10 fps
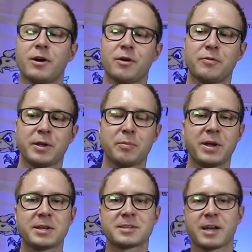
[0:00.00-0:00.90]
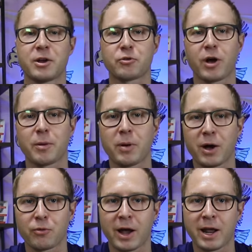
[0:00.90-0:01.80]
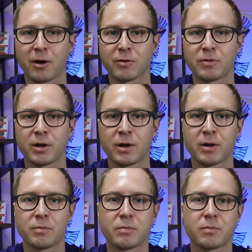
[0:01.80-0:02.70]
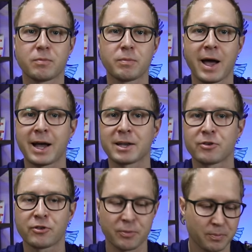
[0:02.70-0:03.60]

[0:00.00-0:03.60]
of the Peak Design tripod right out of the package.